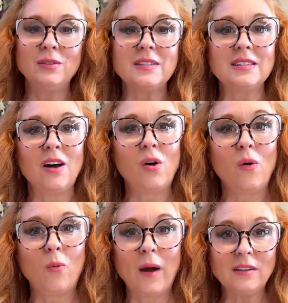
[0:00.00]

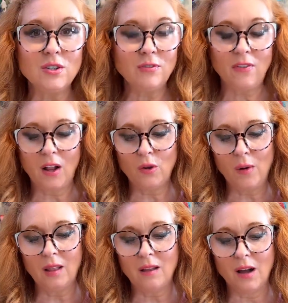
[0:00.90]
So why don't you follow
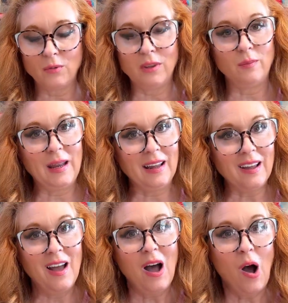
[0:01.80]
along with me
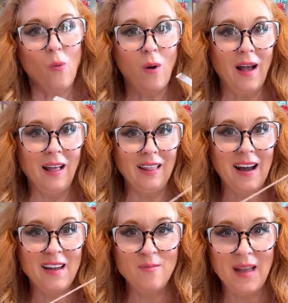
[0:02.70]
while
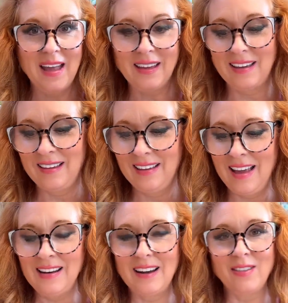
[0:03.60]
I make
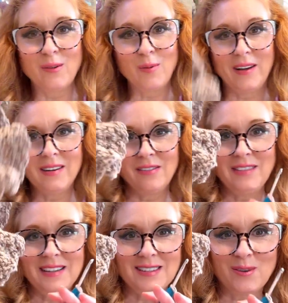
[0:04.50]
another one of these